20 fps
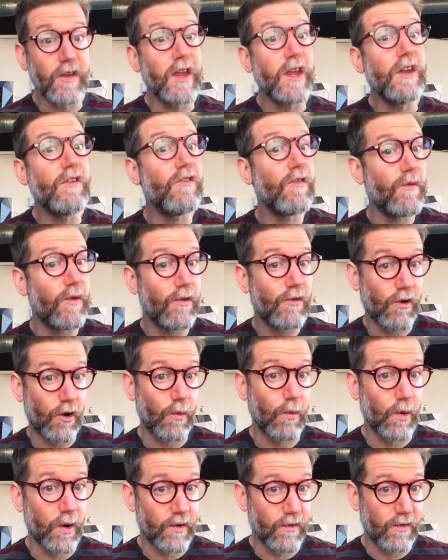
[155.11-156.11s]
Each of those
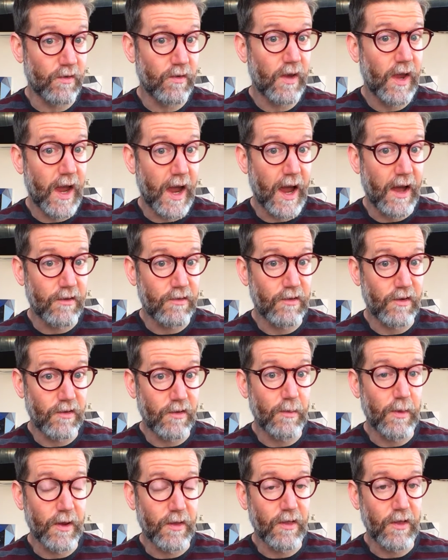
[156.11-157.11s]
artworks has to
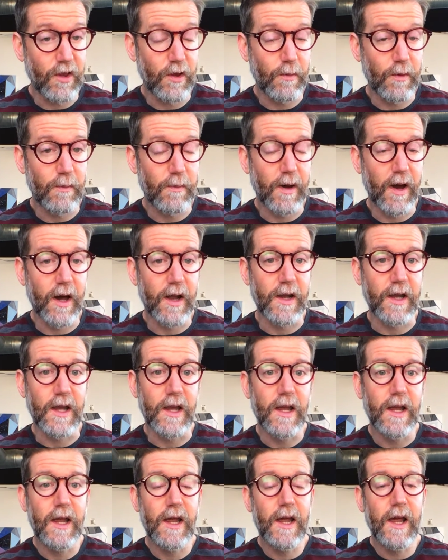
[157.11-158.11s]
depict the human body.
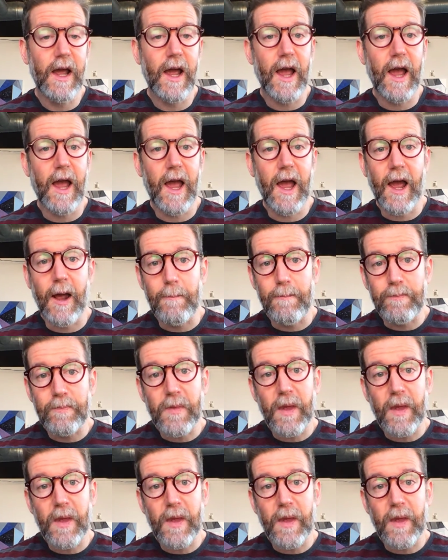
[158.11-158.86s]
And